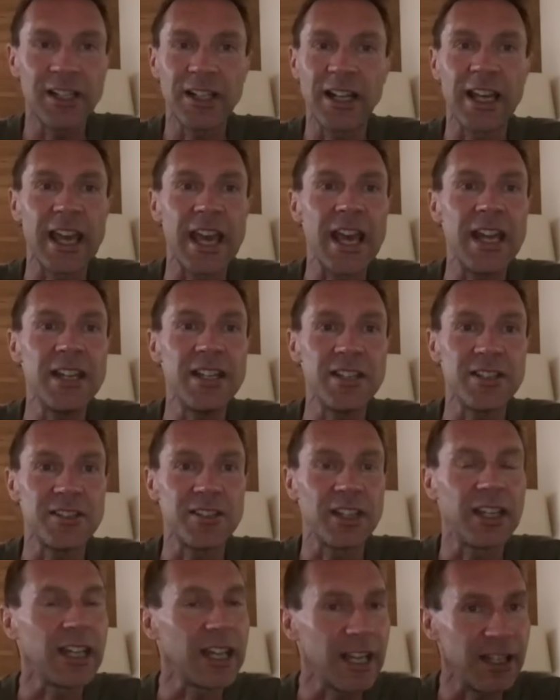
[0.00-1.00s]
like
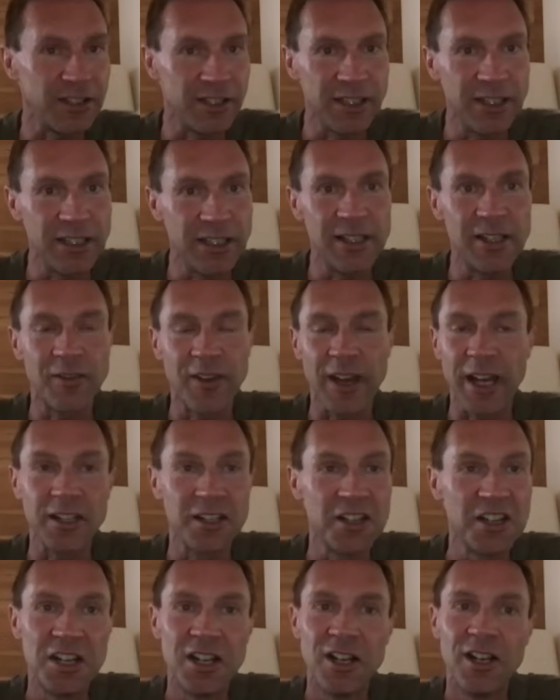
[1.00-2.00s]
anything, and he delivered.
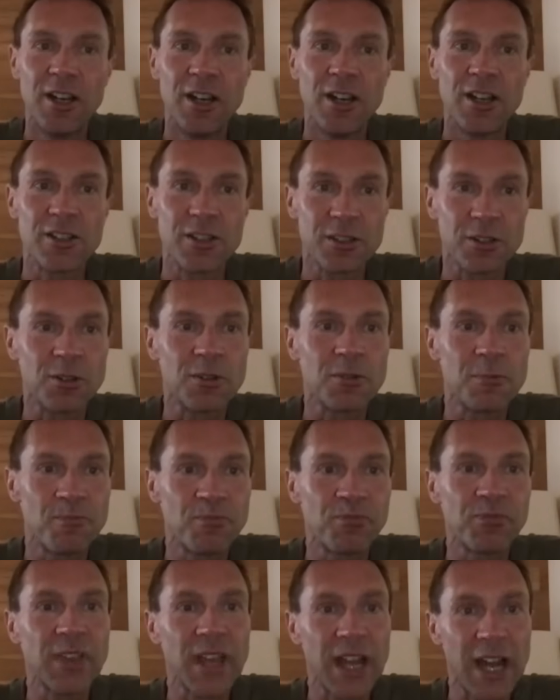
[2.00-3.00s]
So
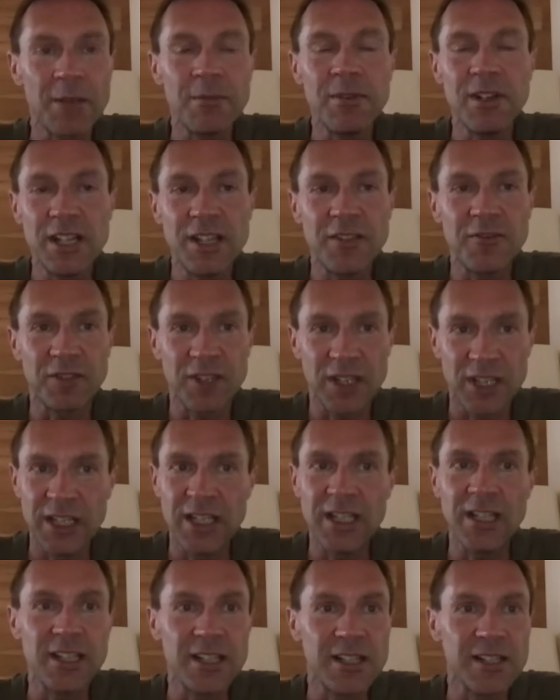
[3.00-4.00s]
I believe
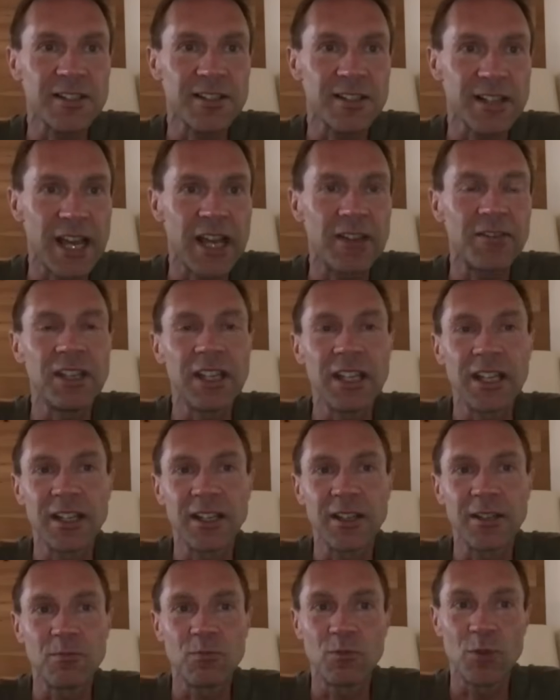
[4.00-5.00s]
he is having
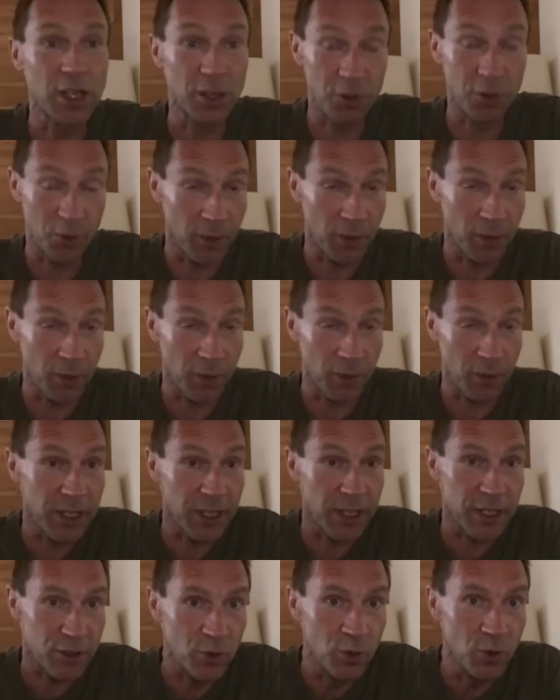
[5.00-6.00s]
a great
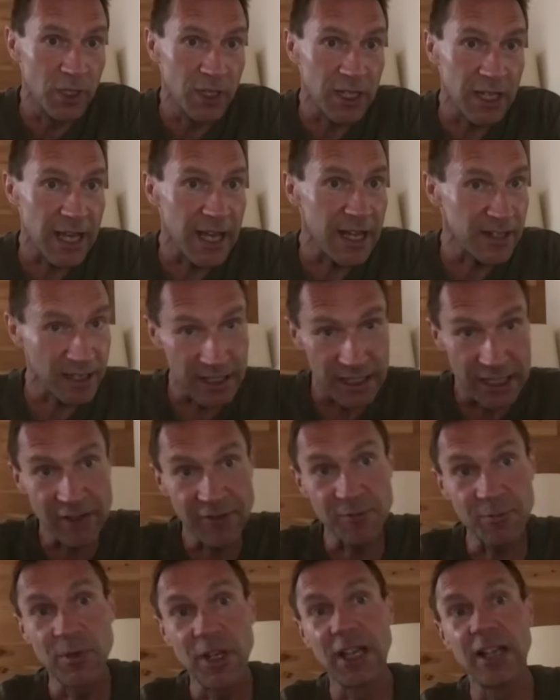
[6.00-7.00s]
tour and an
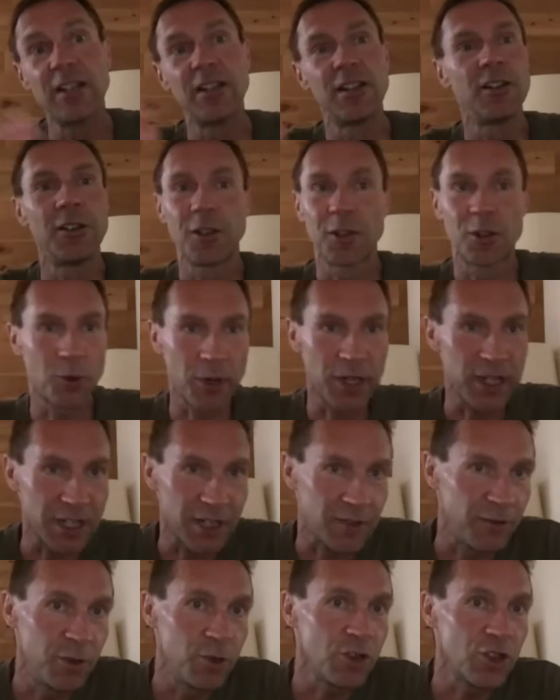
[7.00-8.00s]
even greater
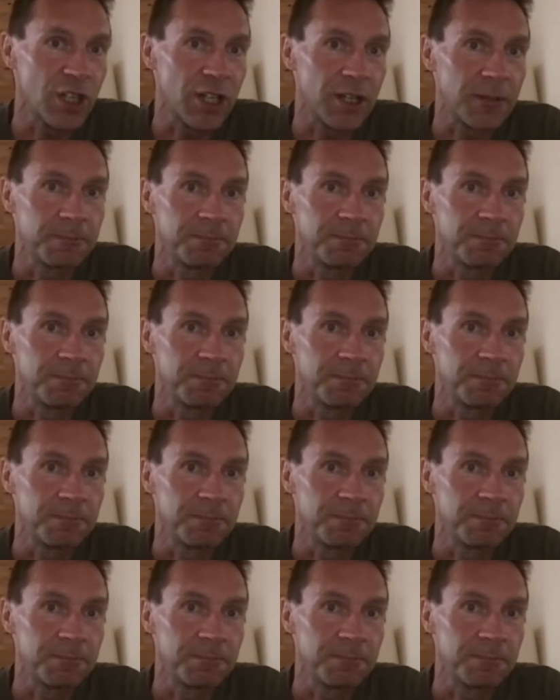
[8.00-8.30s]
future.